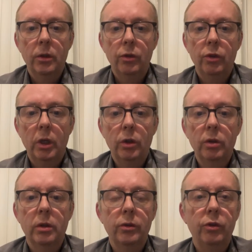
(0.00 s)

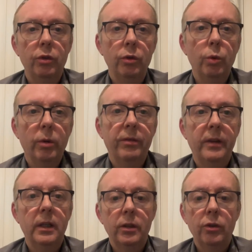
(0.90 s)
So do
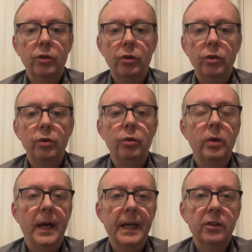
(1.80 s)
refers
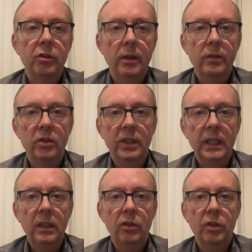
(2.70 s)
to
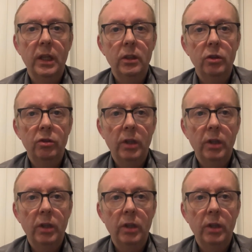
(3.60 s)
activities and